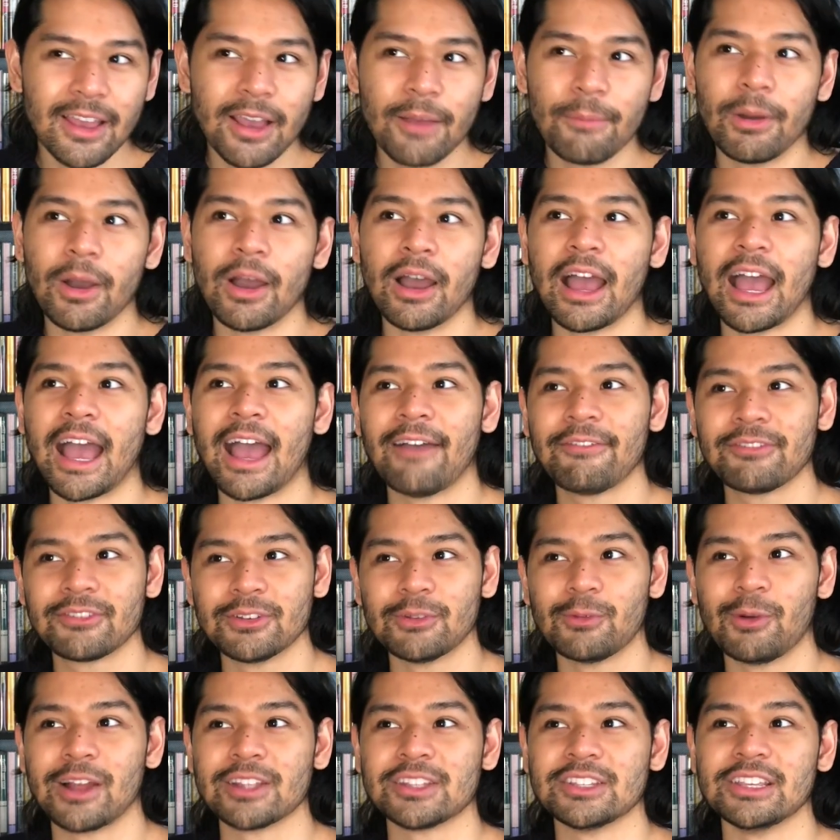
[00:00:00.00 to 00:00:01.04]
But
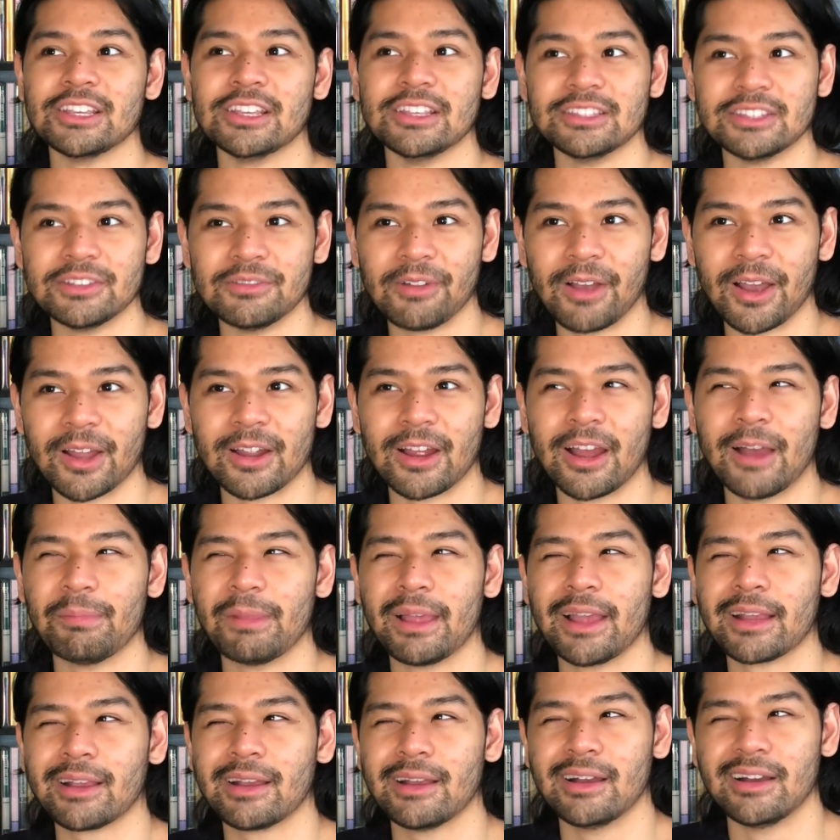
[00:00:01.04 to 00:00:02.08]
after watching Easy Rider, I'm
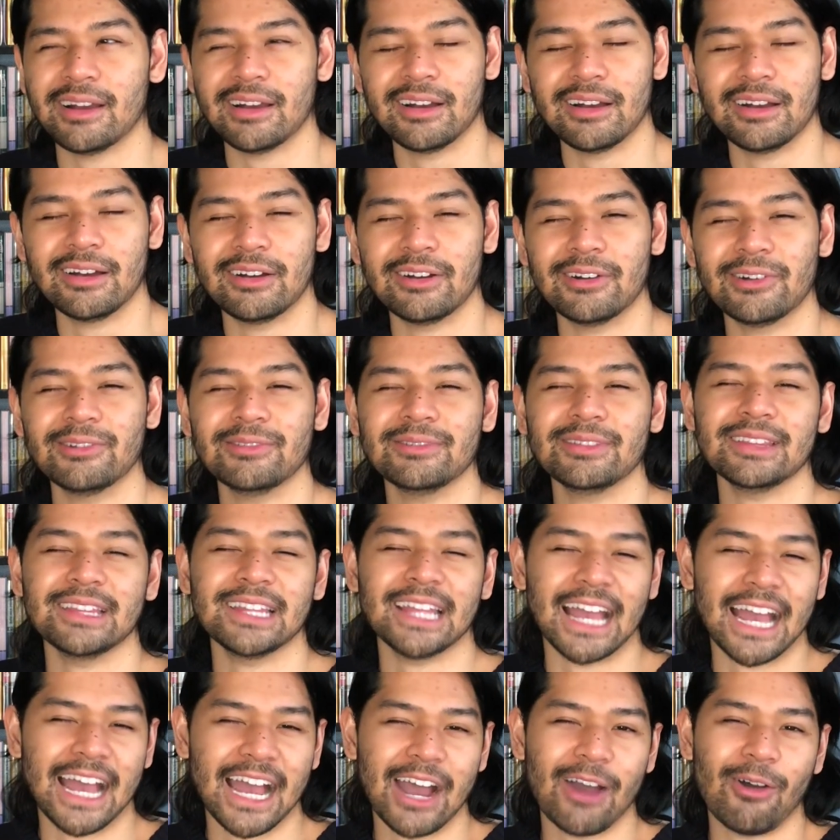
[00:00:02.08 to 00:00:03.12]
like, oh,
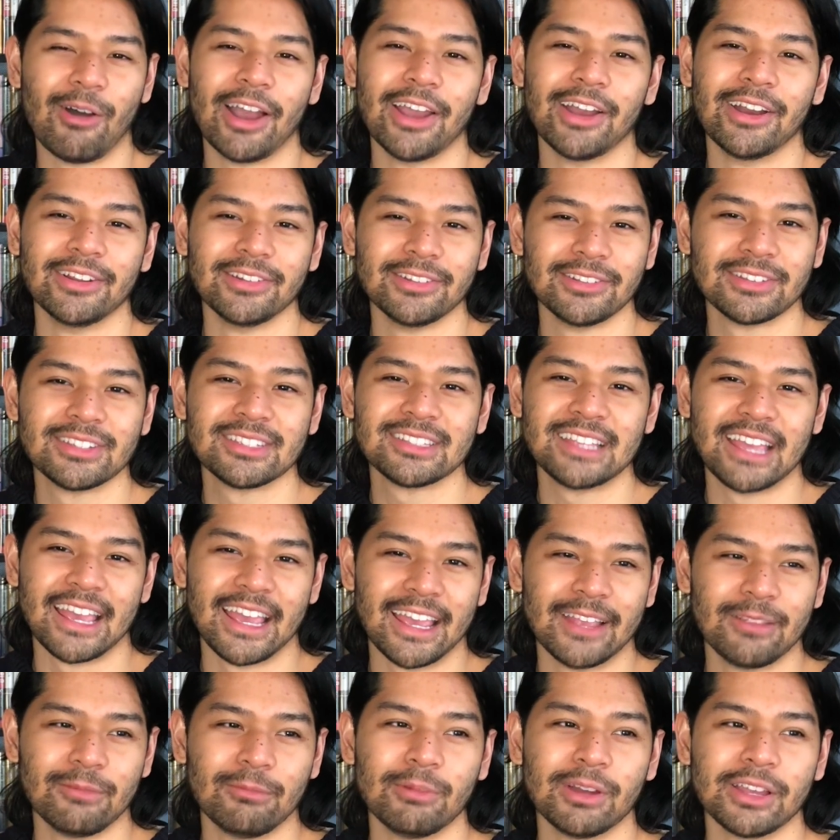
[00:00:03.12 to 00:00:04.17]
now I
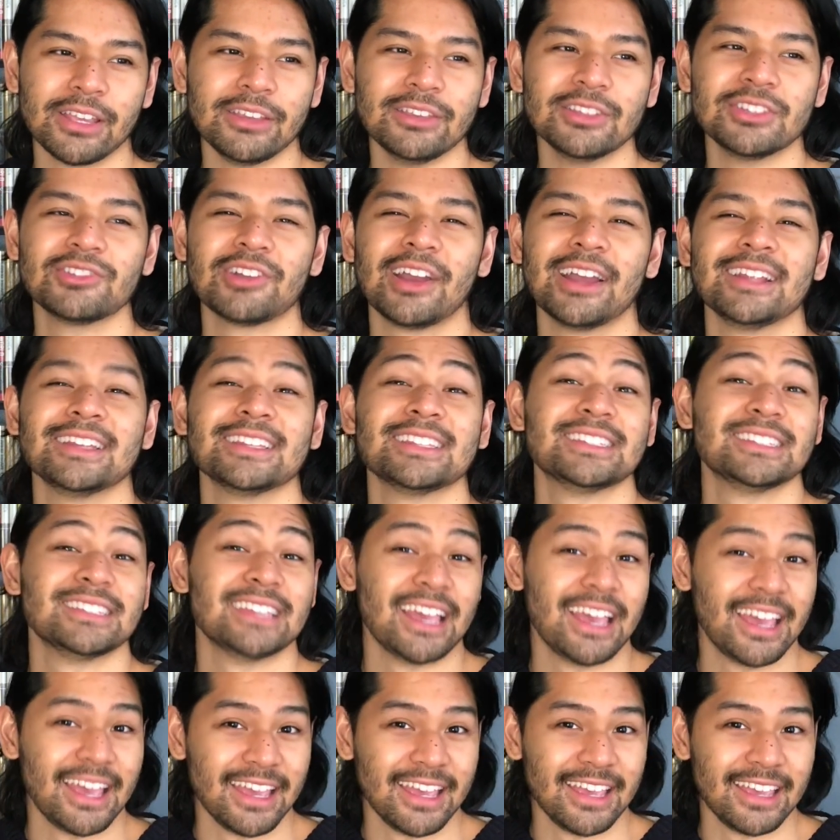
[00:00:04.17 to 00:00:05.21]
understand what he's trying to
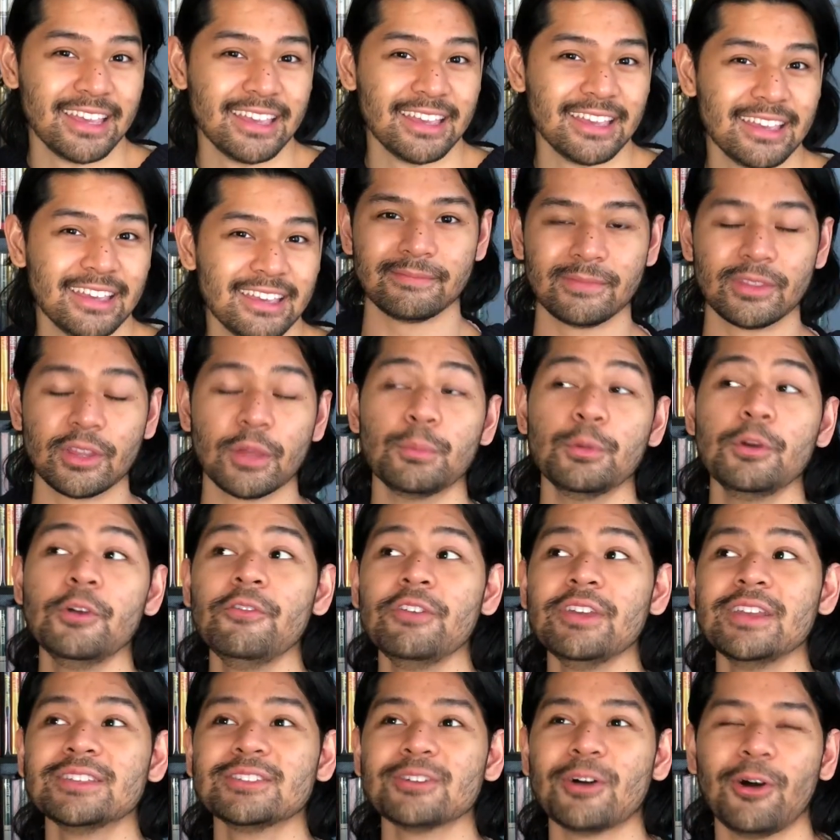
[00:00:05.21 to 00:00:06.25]
say. The
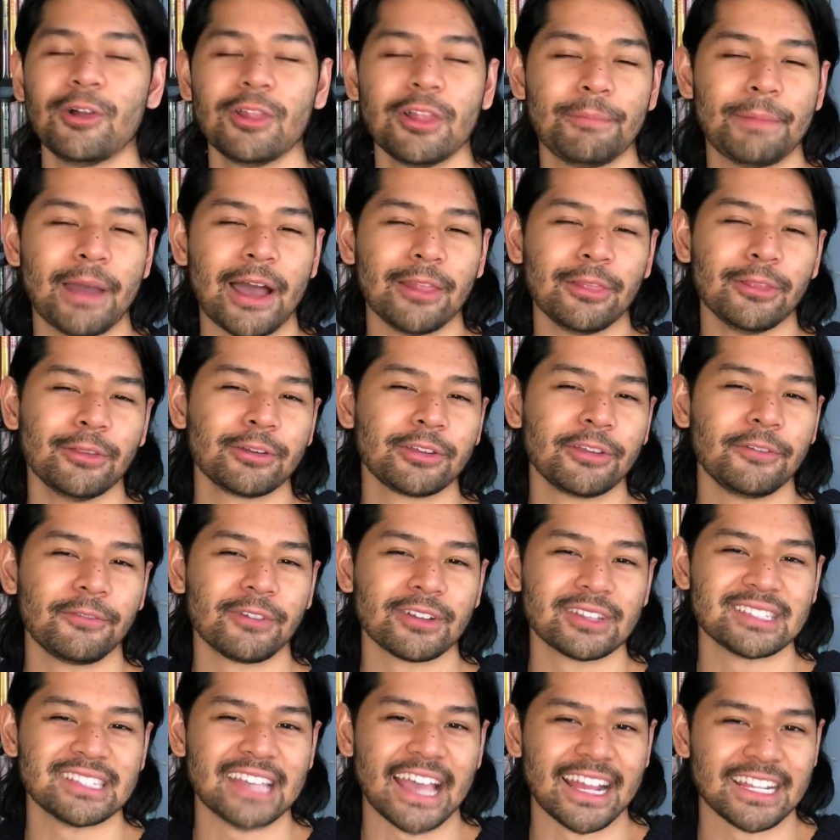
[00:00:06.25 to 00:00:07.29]
movie is all about looking for
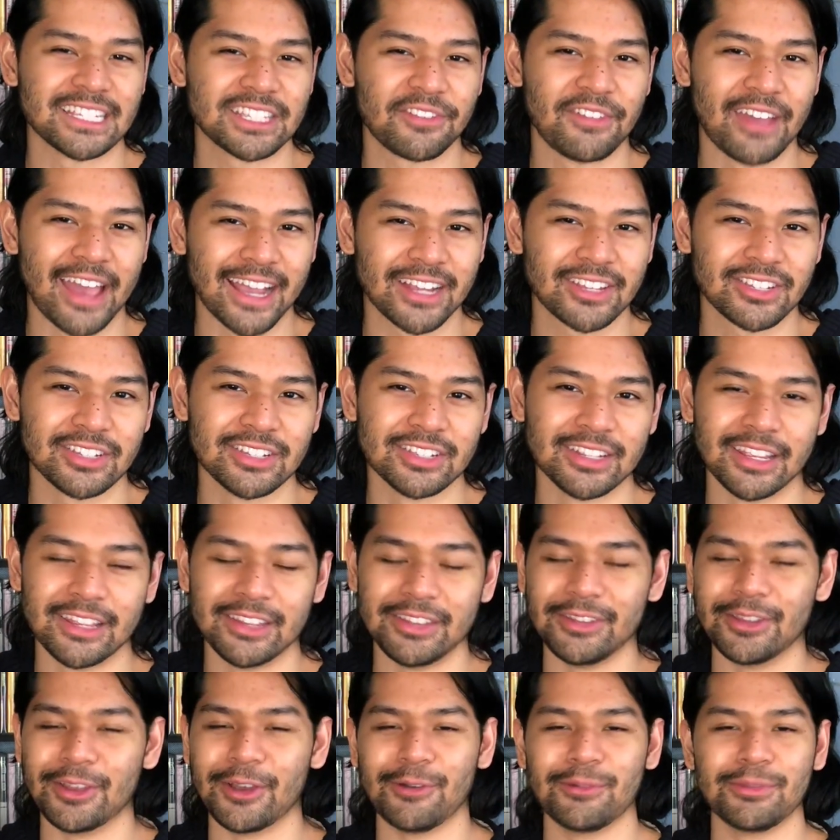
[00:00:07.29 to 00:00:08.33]
satisfaction in,
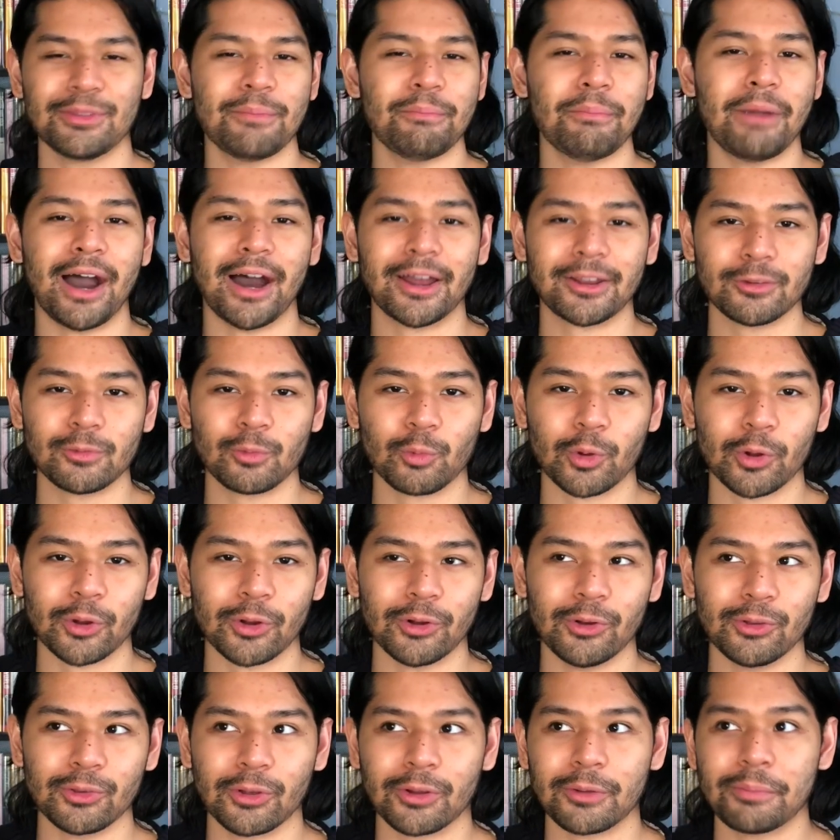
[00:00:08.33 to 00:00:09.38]
you know, the modern
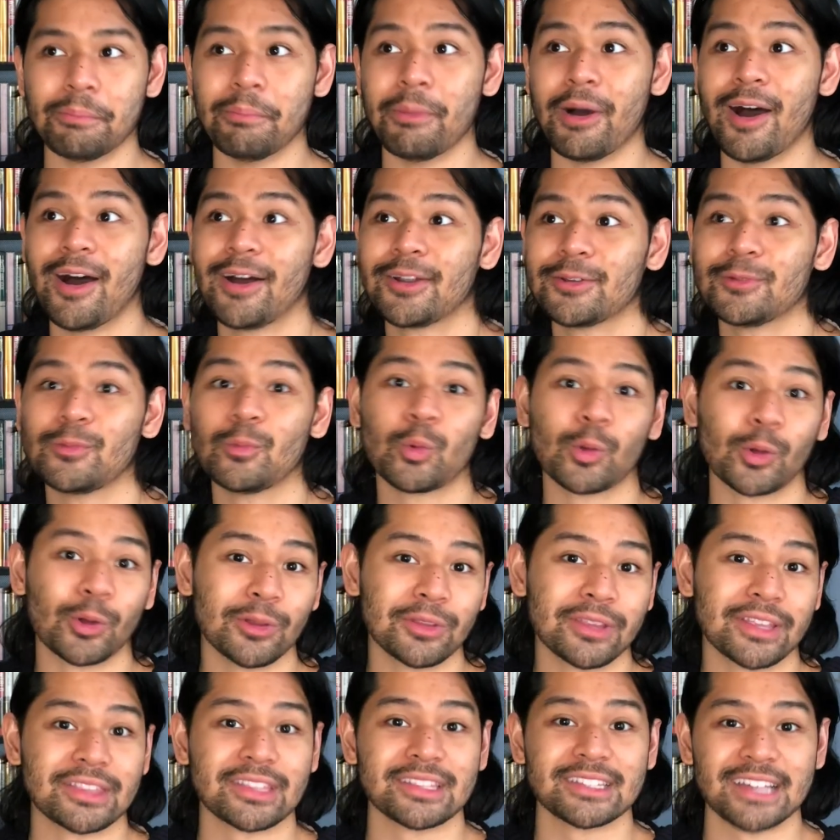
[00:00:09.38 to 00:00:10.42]
world or modern
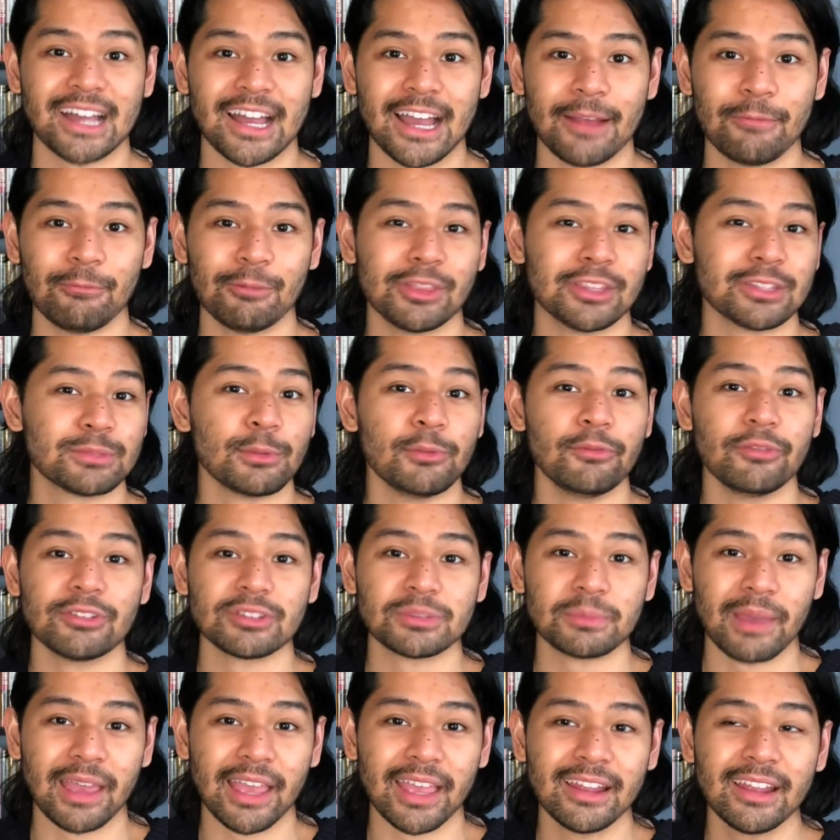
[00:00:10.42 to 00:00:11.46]
world at the time when this movie was
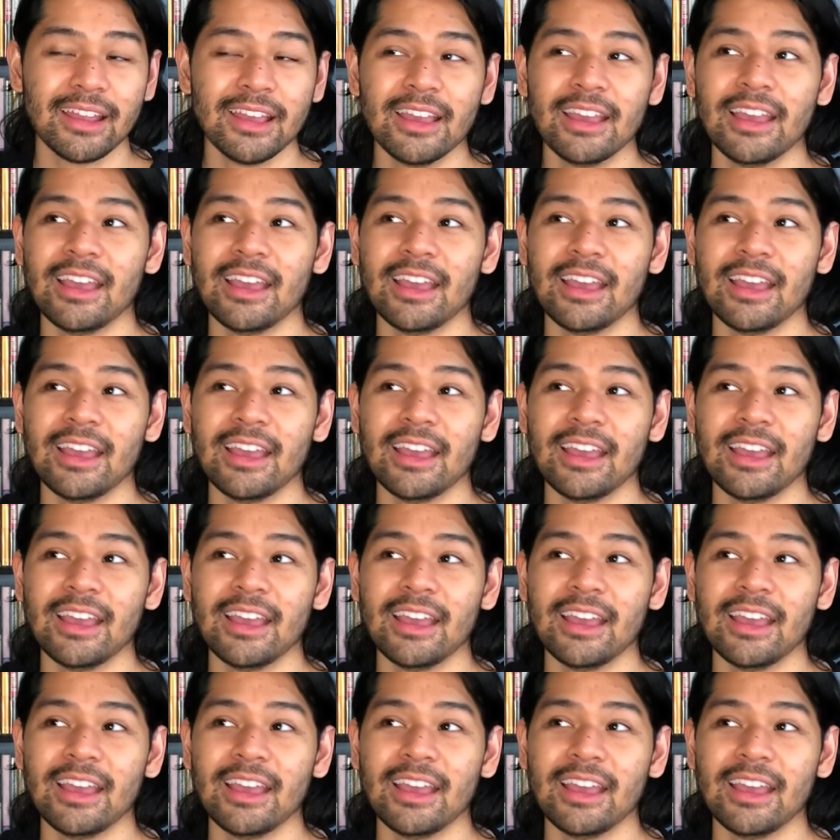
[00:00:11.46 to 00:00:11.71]
made.